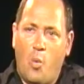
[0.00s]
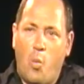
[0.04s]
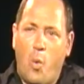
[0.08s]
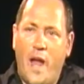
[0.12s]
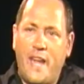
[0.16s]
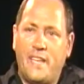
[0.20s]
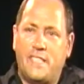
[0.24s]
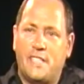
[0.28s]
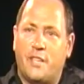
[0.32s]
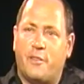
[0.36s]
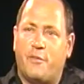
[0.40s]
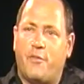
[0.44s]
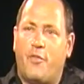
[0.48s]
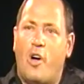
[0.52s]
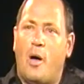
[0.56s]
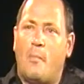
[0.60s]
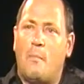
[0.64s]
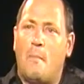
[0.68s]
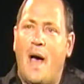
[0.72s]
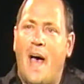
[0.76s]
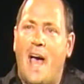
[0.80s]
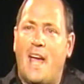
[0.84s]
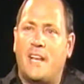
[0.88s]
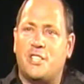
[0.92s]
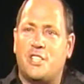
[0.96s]
waited for
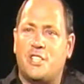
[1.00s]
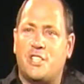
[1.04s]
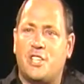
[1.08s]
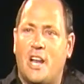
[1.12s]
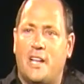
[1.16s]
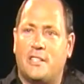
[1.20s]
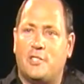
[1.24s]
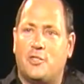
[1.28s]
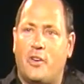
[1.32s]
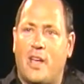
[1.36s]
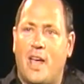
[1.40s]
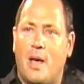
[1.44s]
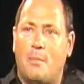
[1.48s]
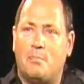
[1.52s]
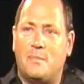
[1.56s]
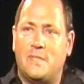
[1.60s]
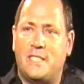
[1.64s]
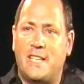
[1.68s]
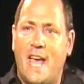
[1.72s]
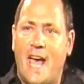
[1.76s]
Amanshla to come